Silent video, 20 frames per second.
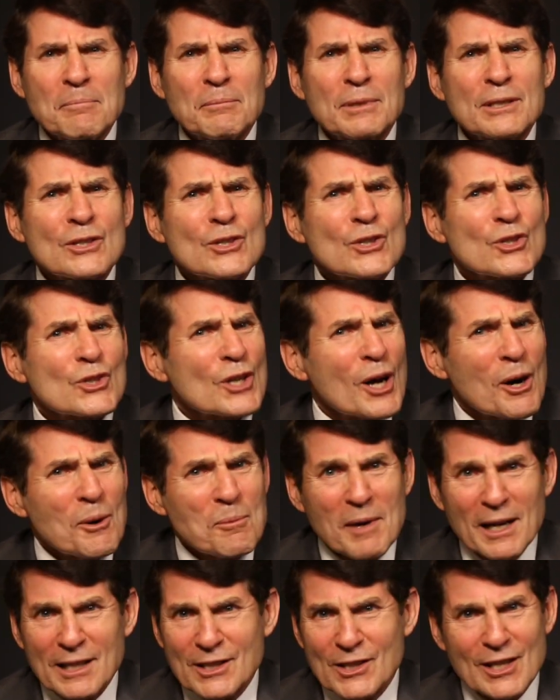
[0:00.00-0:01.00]
But so
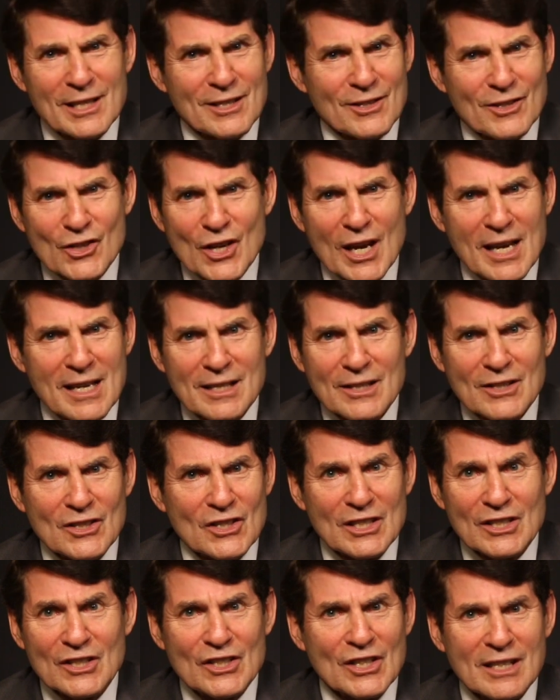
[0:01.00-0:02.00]
much has
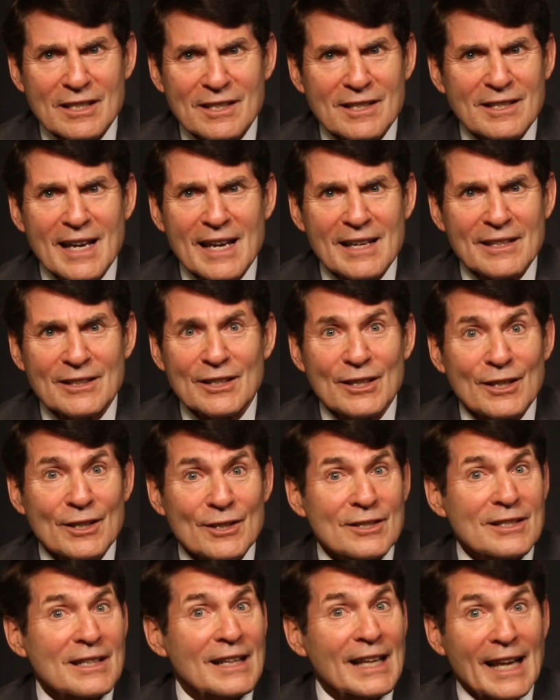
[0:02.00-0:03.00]
changed in just 10
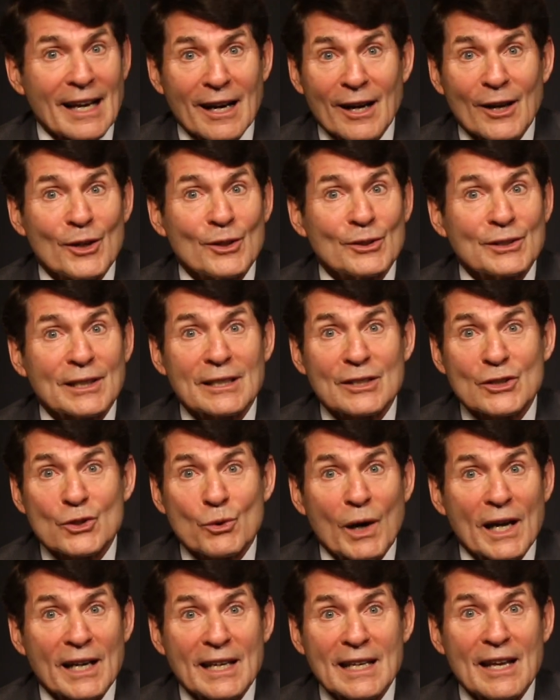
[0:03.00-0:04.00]
years, let alone in
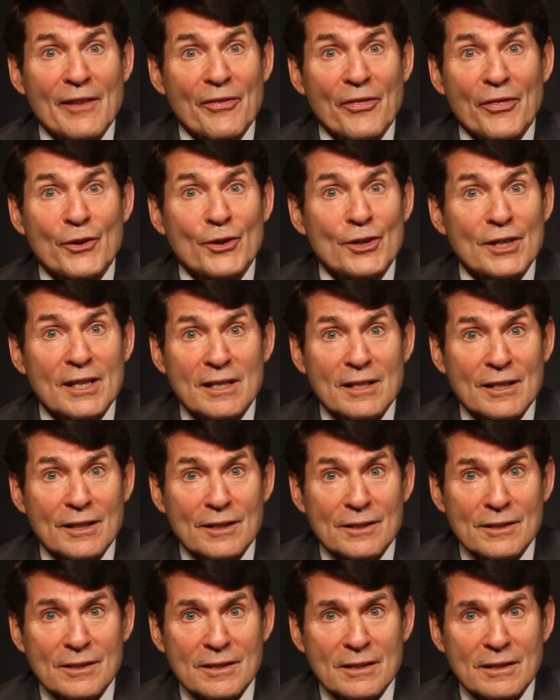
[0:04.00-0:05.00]
20 and 30
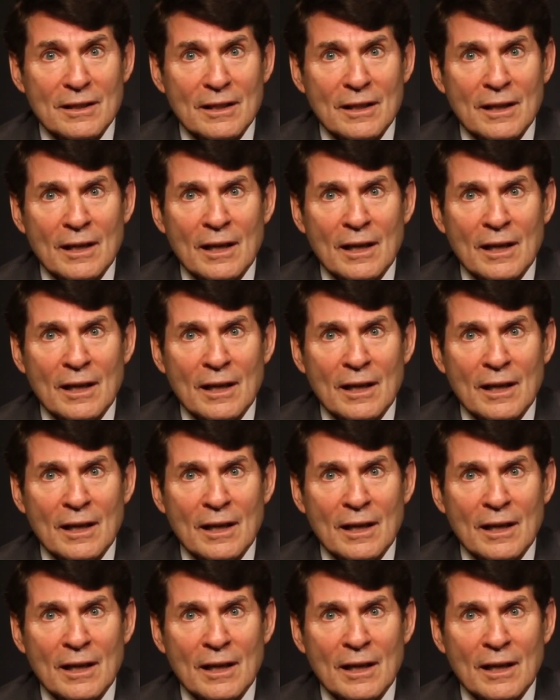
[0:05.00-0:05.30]
years.